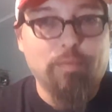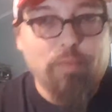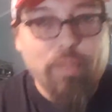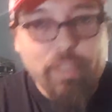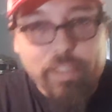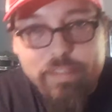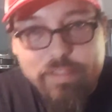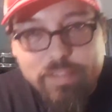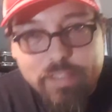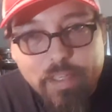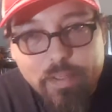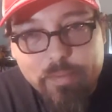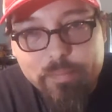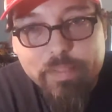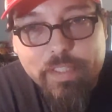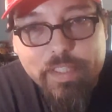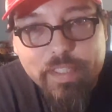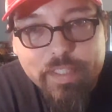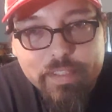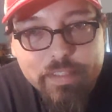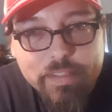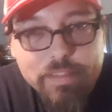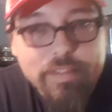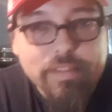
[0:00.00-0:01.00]
What is up,
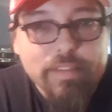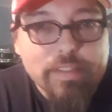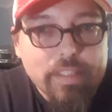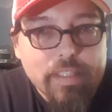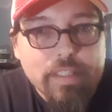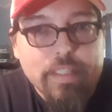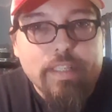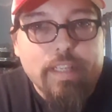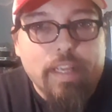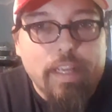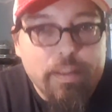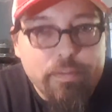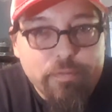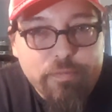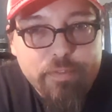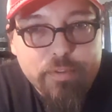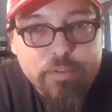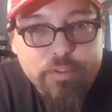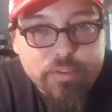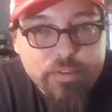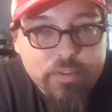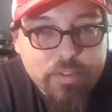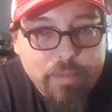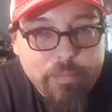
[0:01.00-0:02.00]
kids and
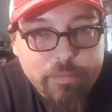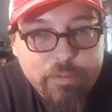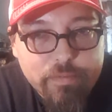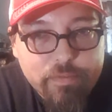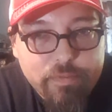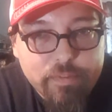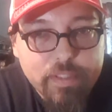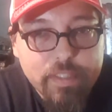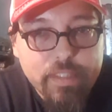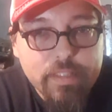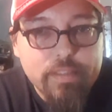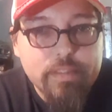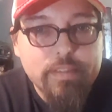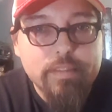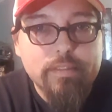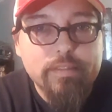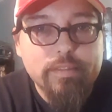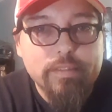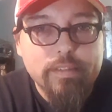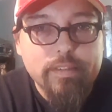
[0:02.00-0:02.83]
future drumming freaks?